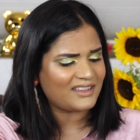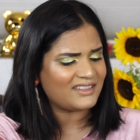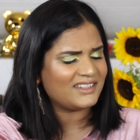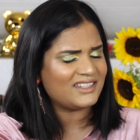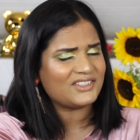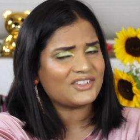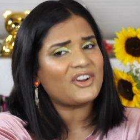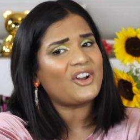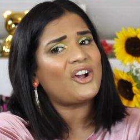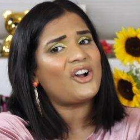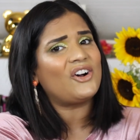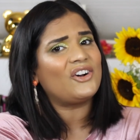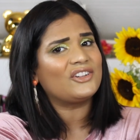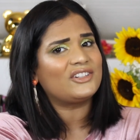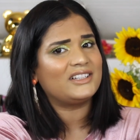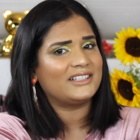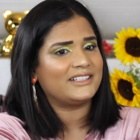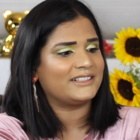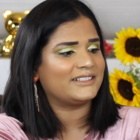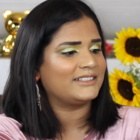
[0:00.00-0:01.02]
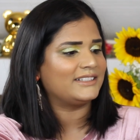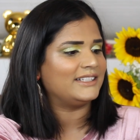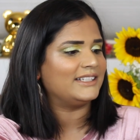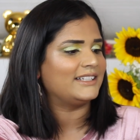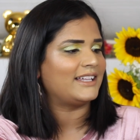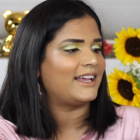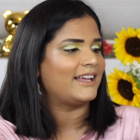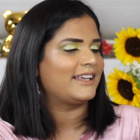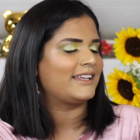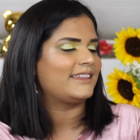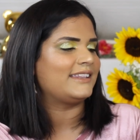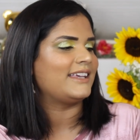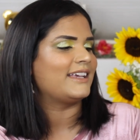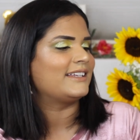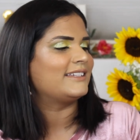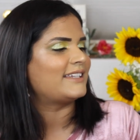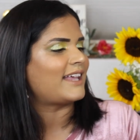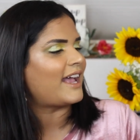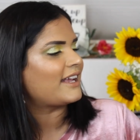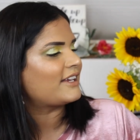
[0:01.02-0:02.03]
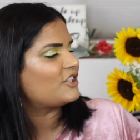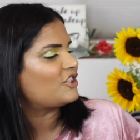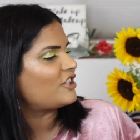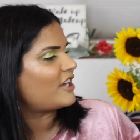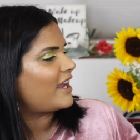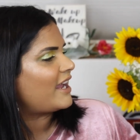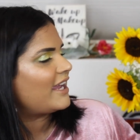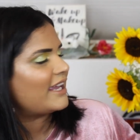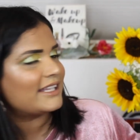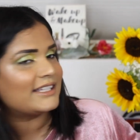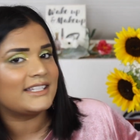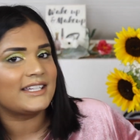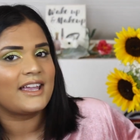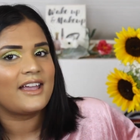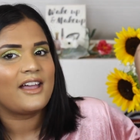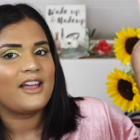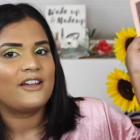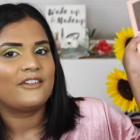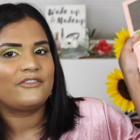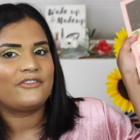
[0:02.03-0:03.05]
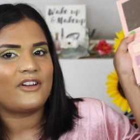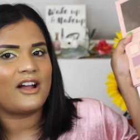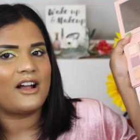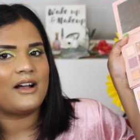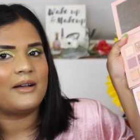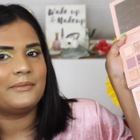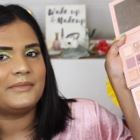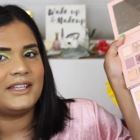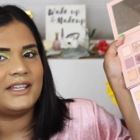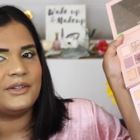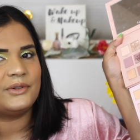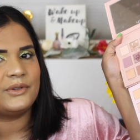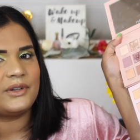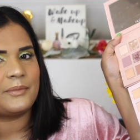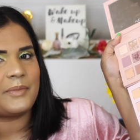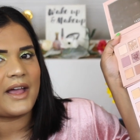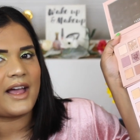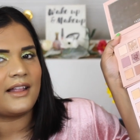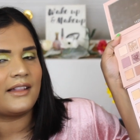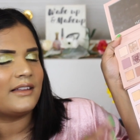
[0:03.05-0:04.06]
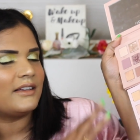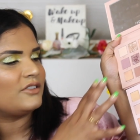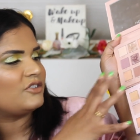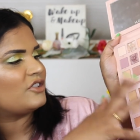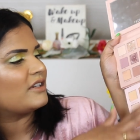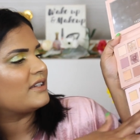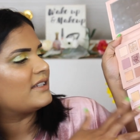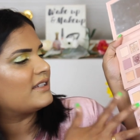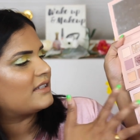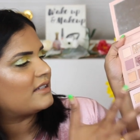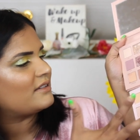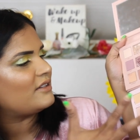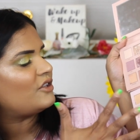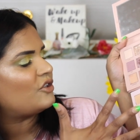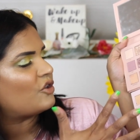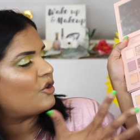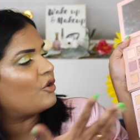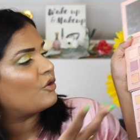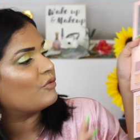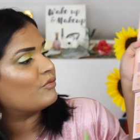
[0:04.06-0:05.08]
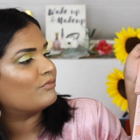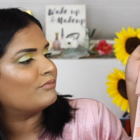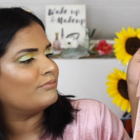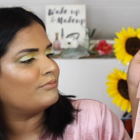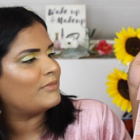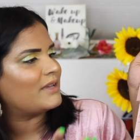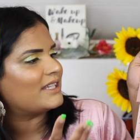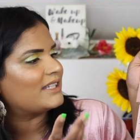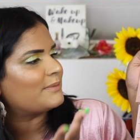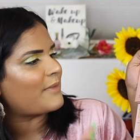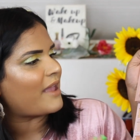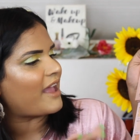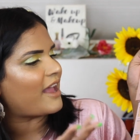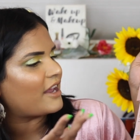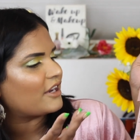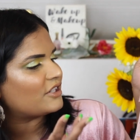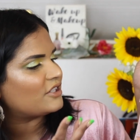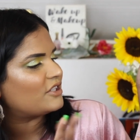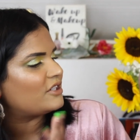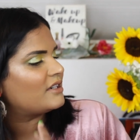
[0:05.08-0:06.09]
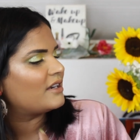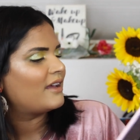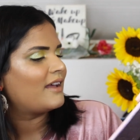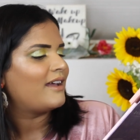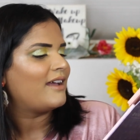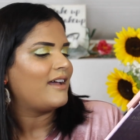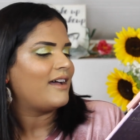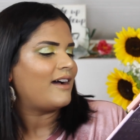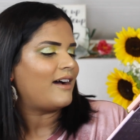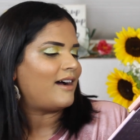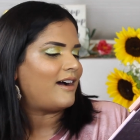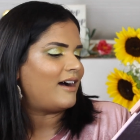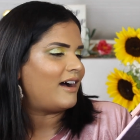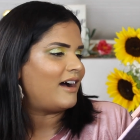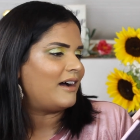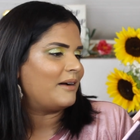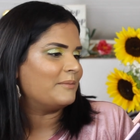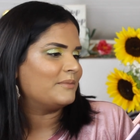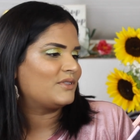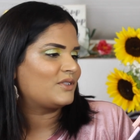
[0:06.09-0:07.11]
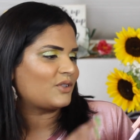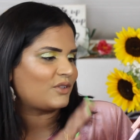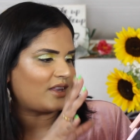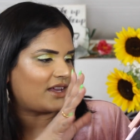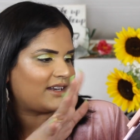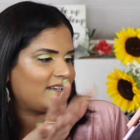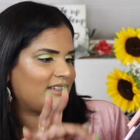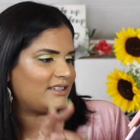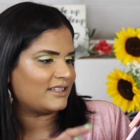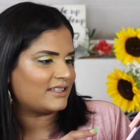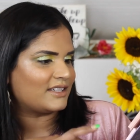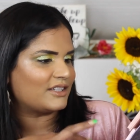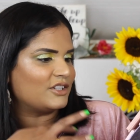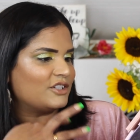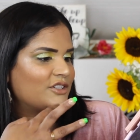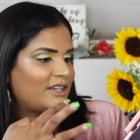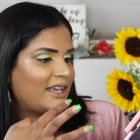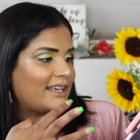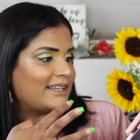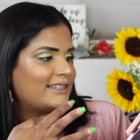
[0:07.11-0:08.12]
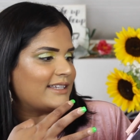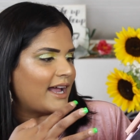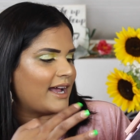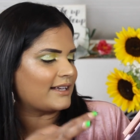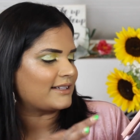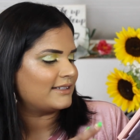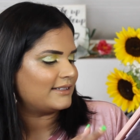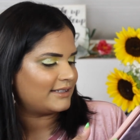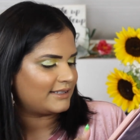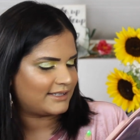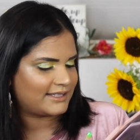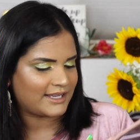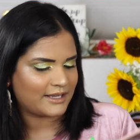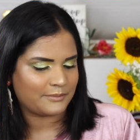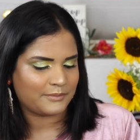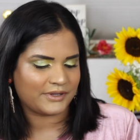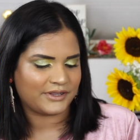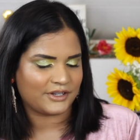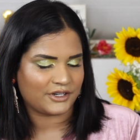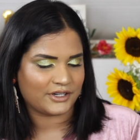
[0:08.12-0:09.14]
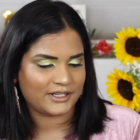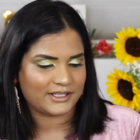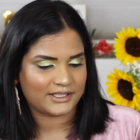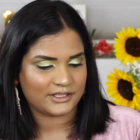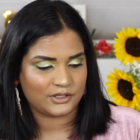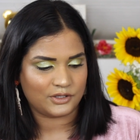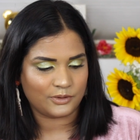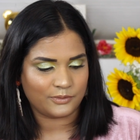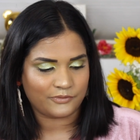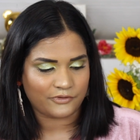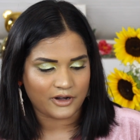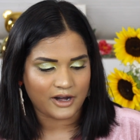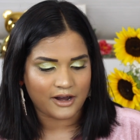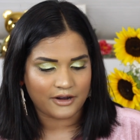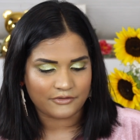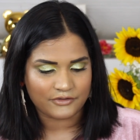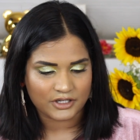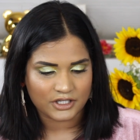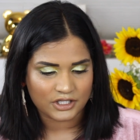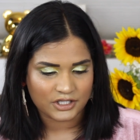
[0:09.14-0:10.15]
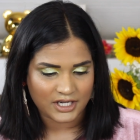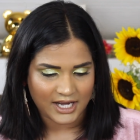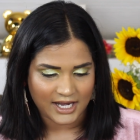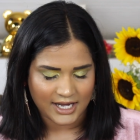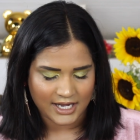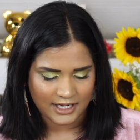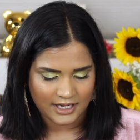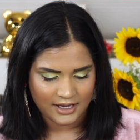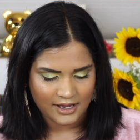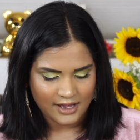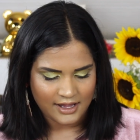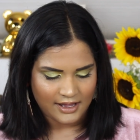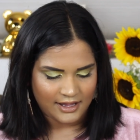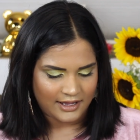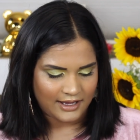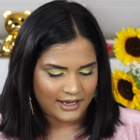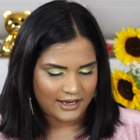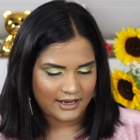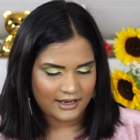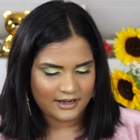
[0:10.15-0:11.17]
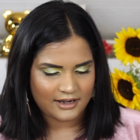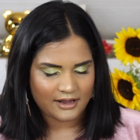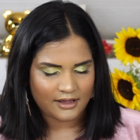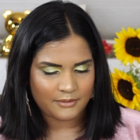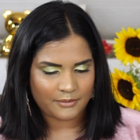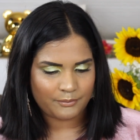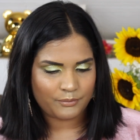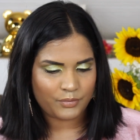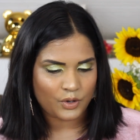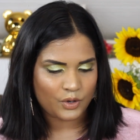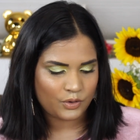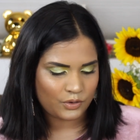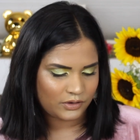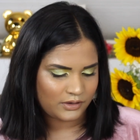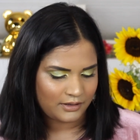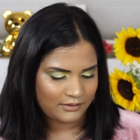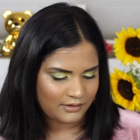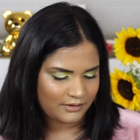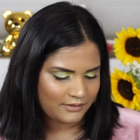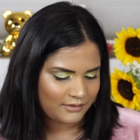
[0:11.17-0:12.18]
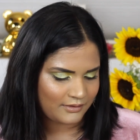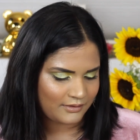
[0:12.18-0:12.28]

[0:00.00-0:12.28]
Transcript: these are all clearly like the exact shades from the Huda palette, just, you know, mismatched um, so that it doesn't look exactly the same, but there is a dupe for every shade in both